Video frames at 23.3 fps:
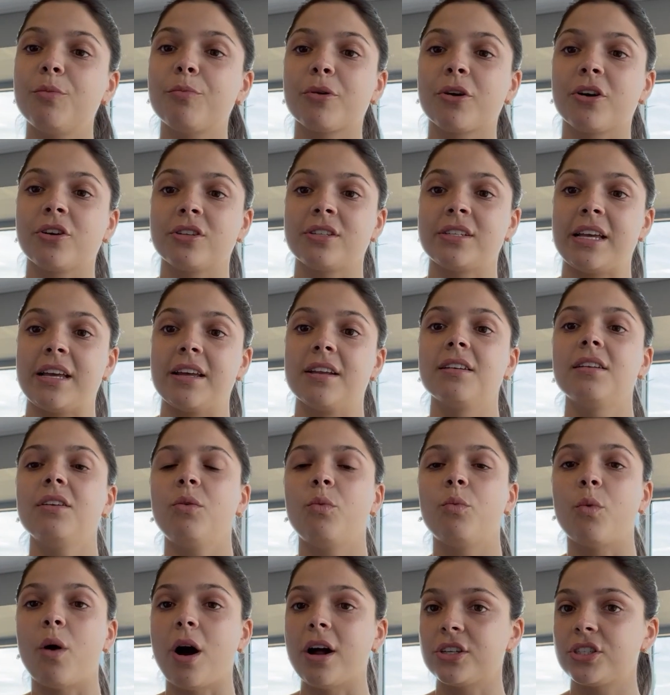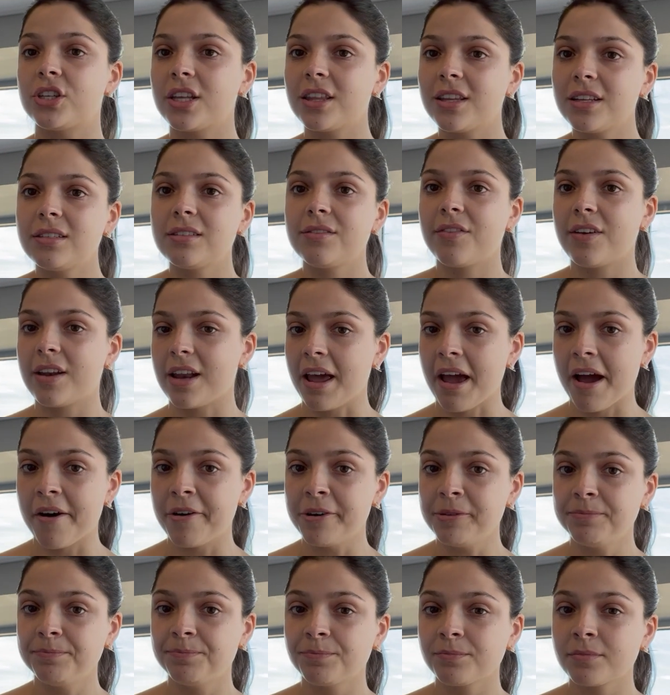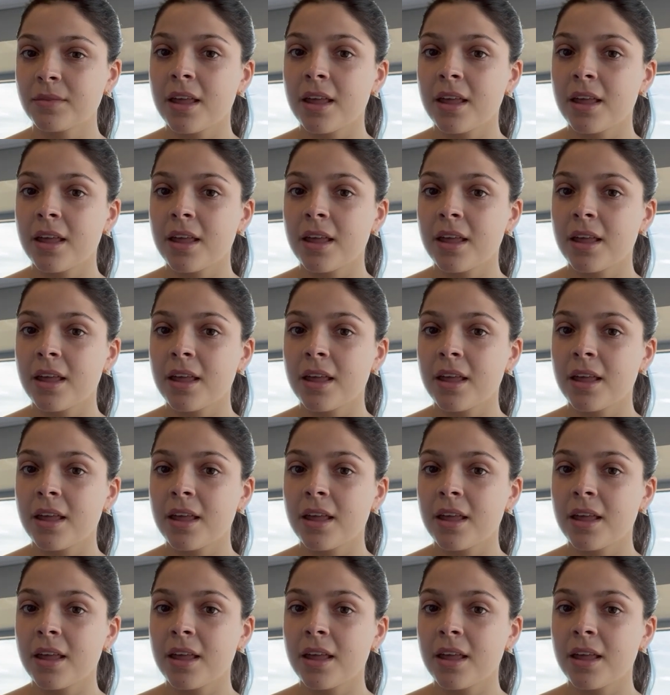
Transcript: person watching this video